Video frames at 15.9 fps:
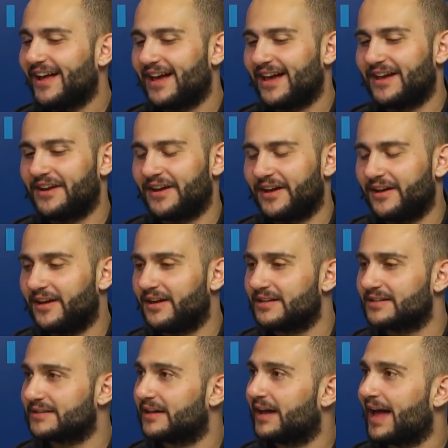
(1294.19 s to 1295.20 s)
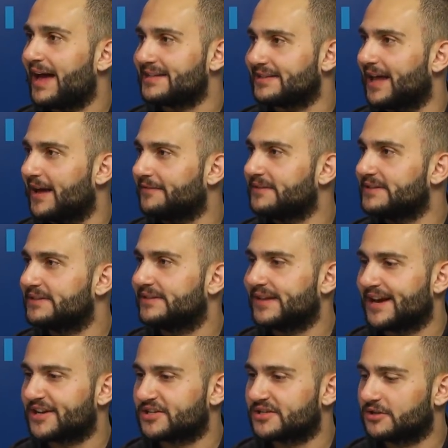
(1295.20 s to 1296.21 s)
It has liveness
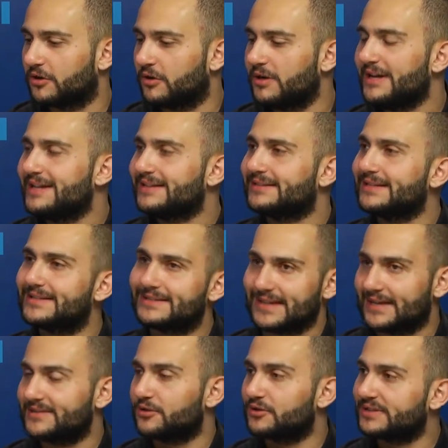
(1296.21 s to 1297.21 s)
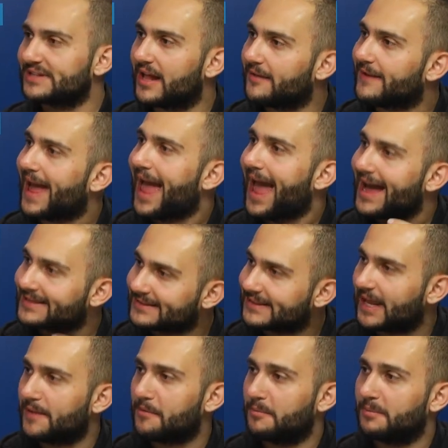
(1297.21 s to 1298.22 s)
detection, so the sensor itself has the
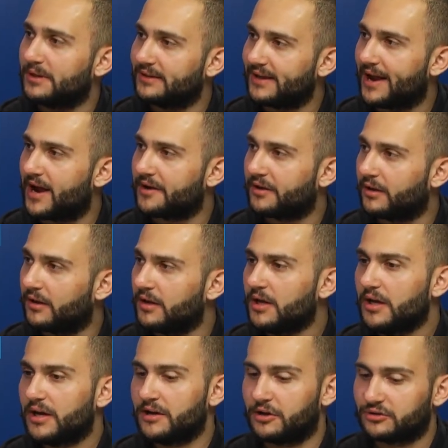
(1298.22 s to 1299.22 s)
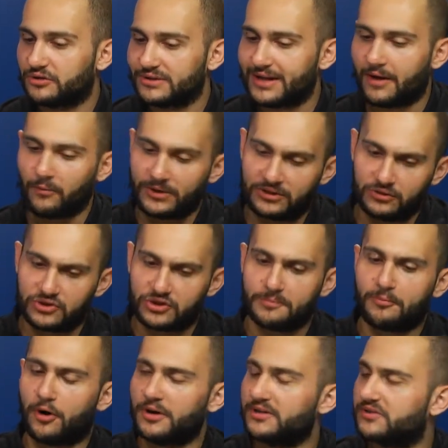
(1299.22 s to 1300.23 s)
capability, Erdal, and we do
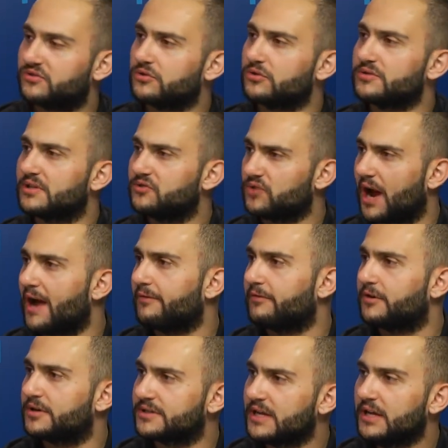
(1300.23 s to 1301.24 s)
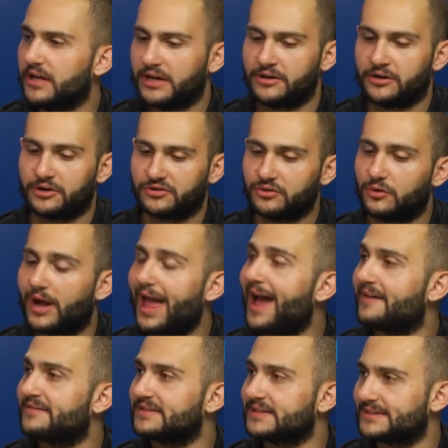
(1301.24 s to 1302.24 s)
support it through the drivers in order to
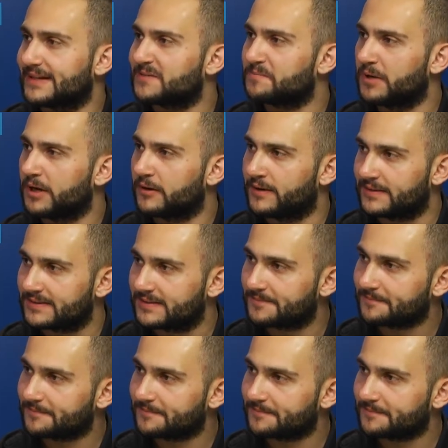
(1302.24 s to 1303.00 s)
have this experience.